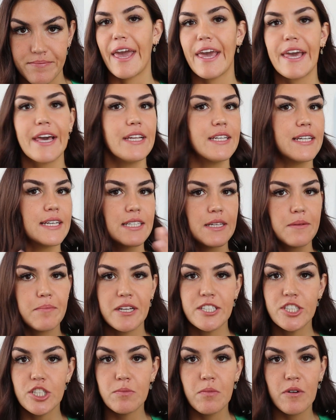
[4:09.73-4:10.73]
And as I
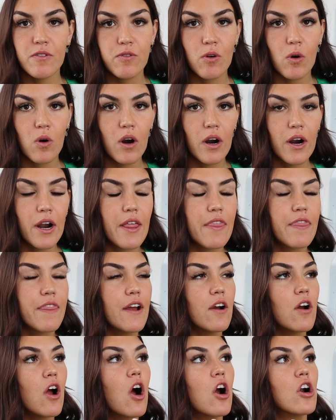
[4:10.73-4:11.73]
mentioned before,
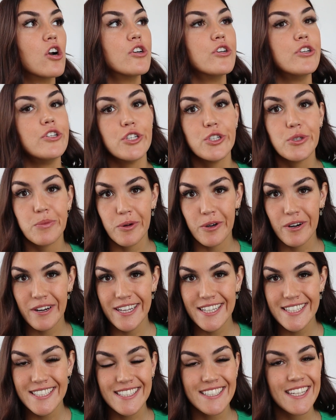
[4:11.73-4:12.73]
there are
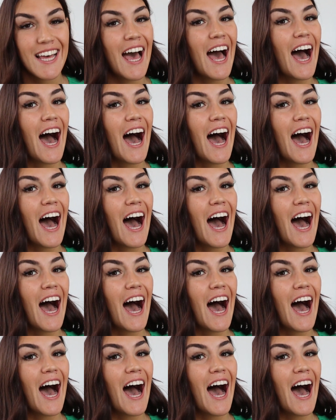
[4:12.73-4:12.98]
numerous